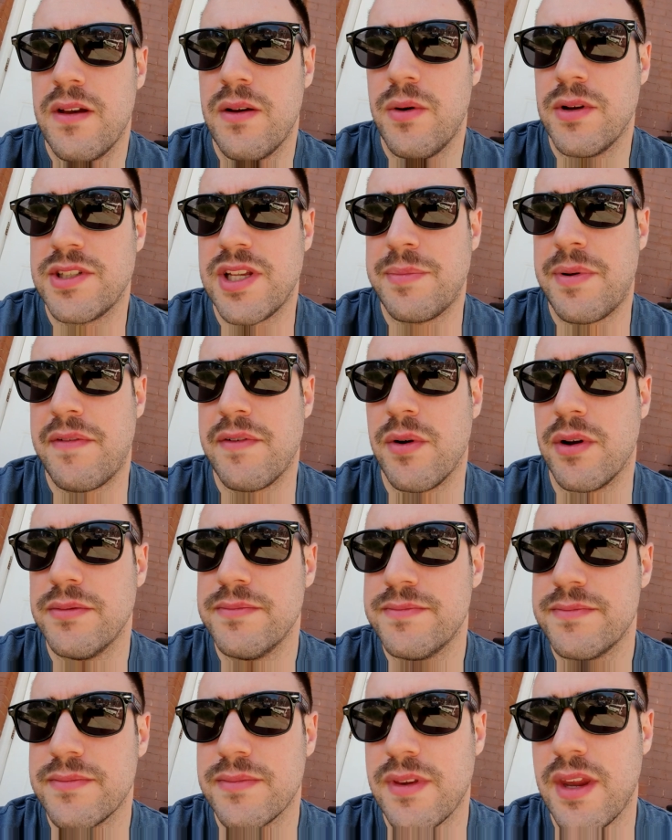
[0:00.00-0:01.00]
What's up,
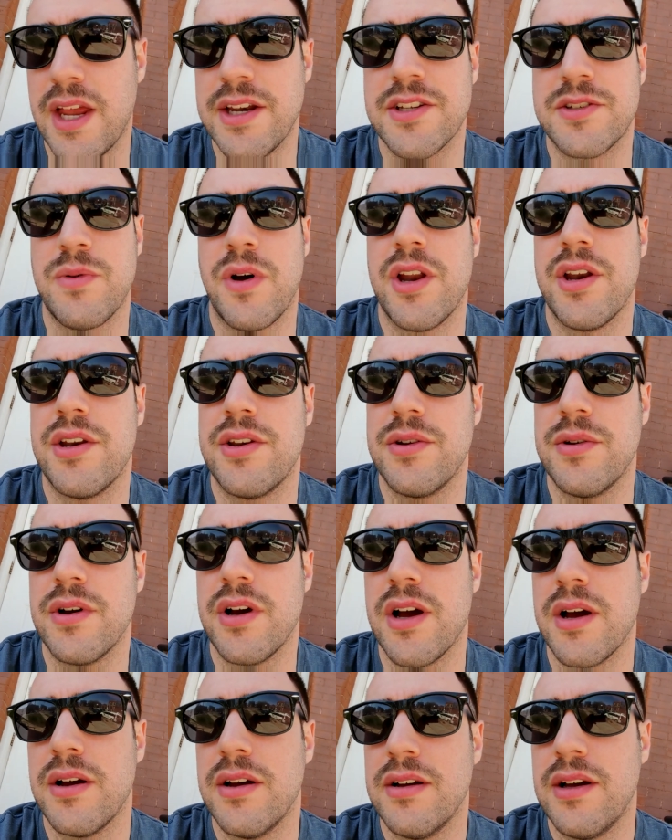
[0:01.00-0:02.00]
everyone? I just wanted
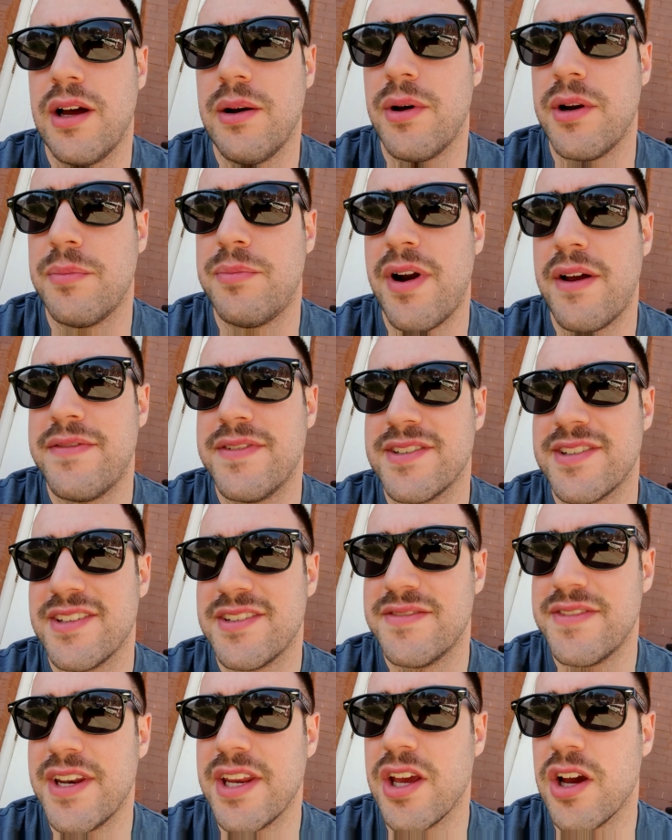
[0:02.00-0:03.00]
to I want to preface
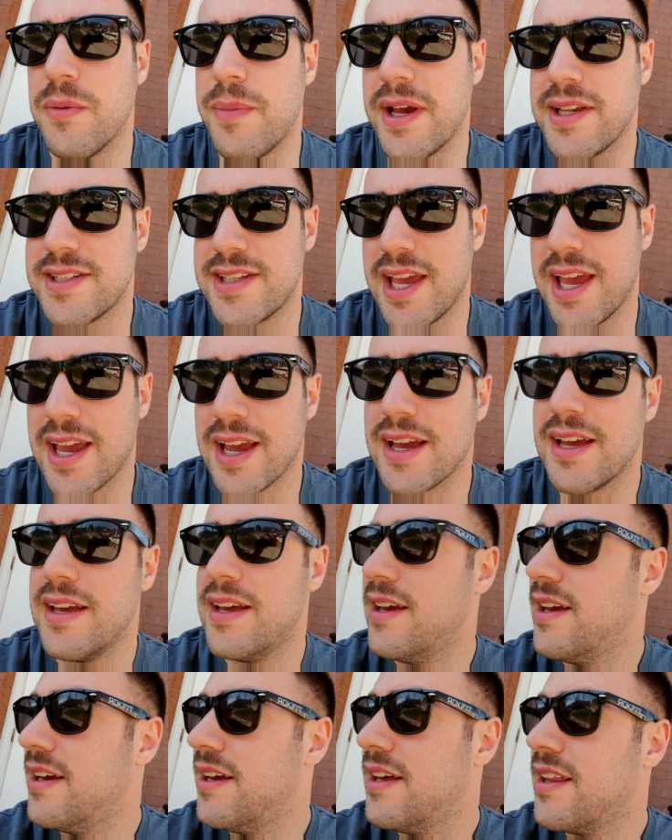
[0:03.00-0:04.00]
this video by saying
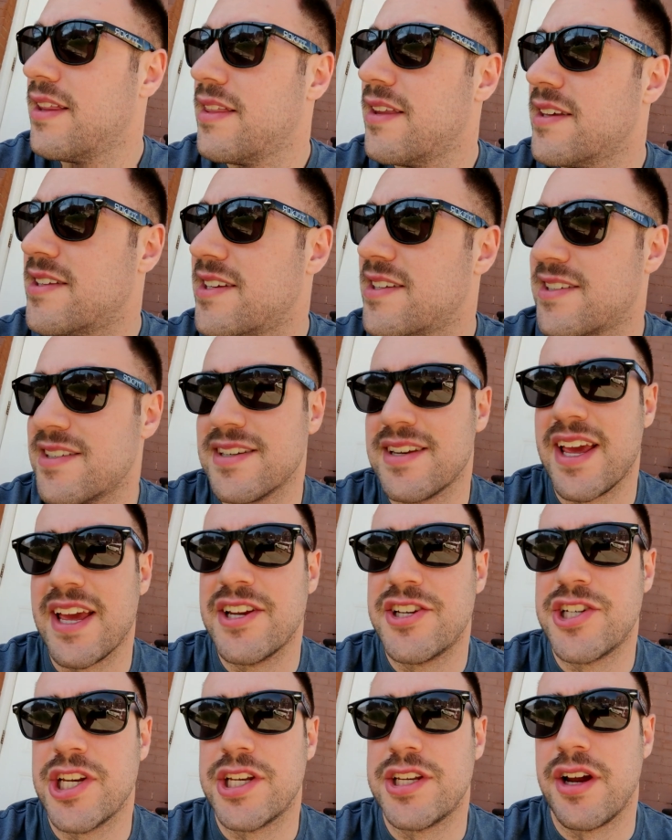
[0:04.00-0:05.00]
this isn't a
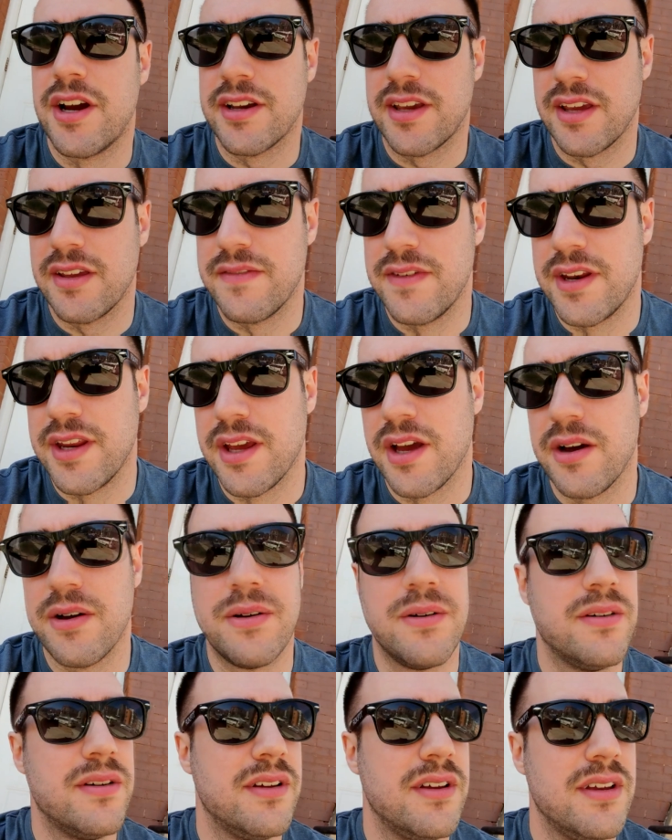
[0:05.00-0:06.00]
shit talking
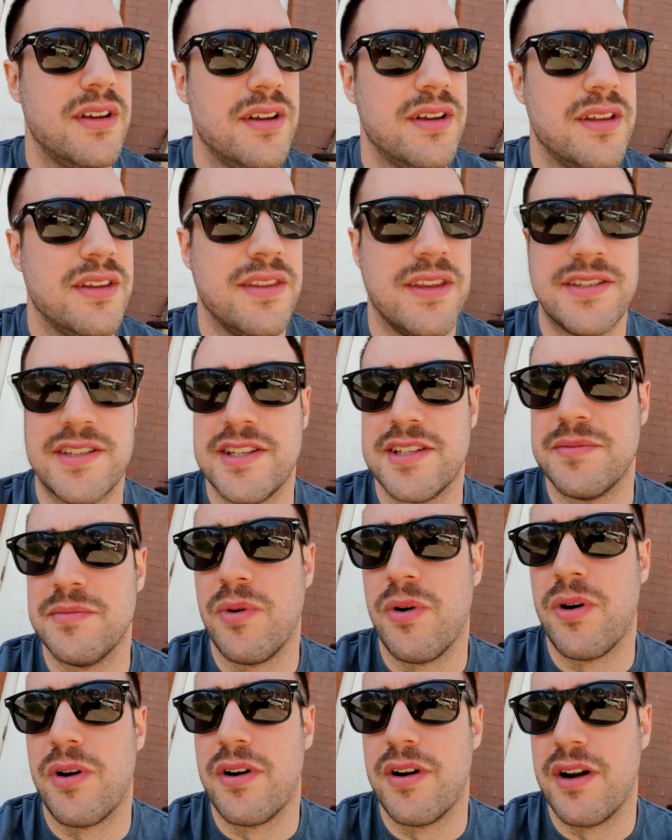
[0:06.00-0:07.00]
video. This is
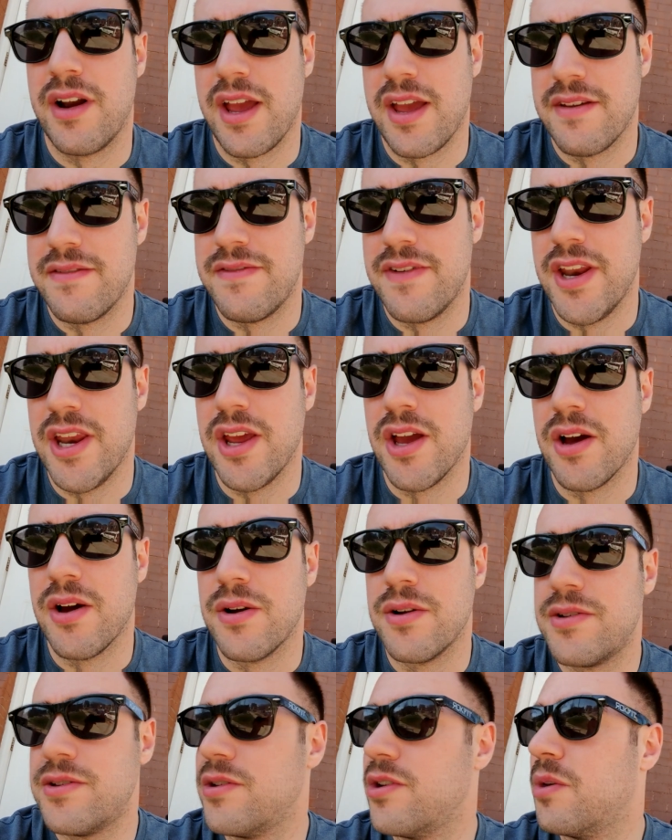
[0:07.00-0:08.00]
more a
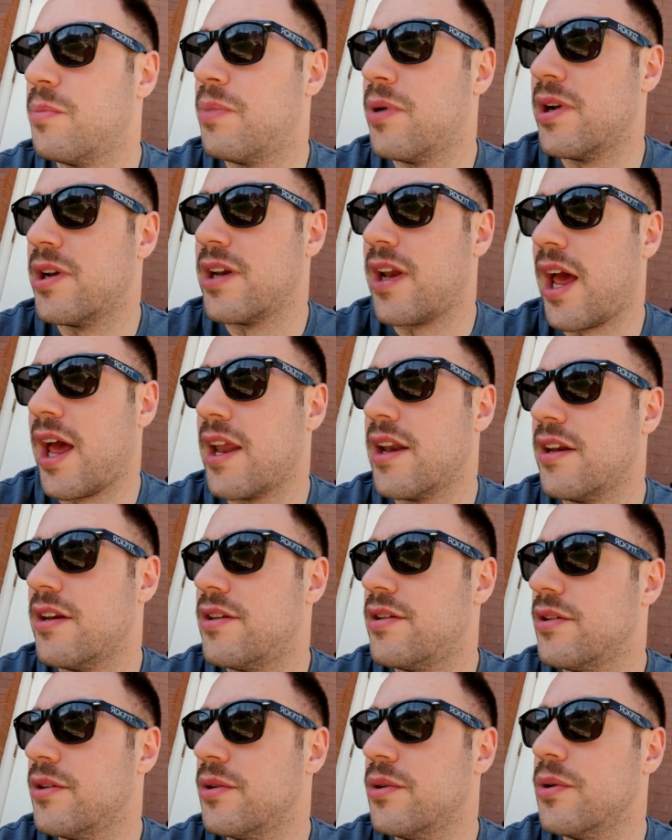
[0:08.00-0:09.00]
video to put an end
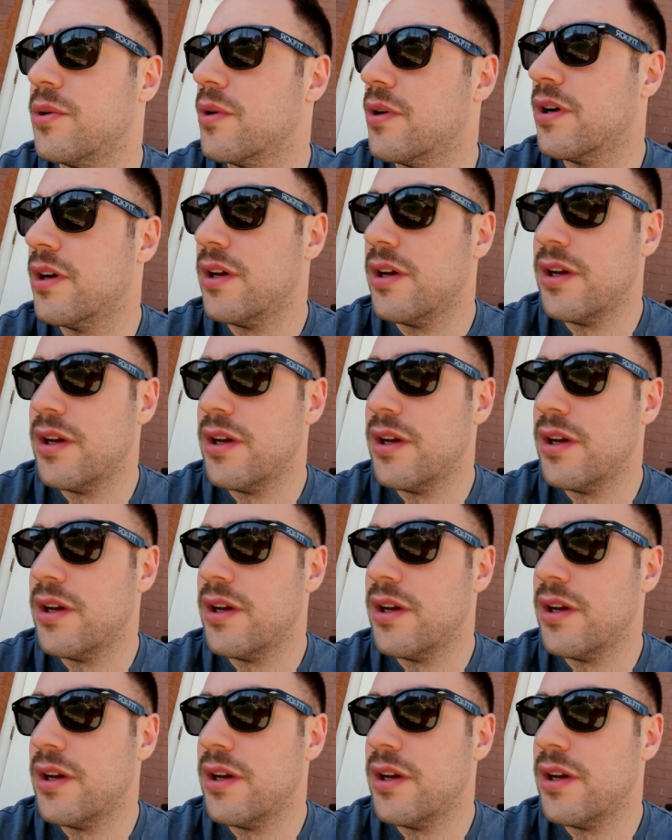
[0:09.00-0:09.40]
to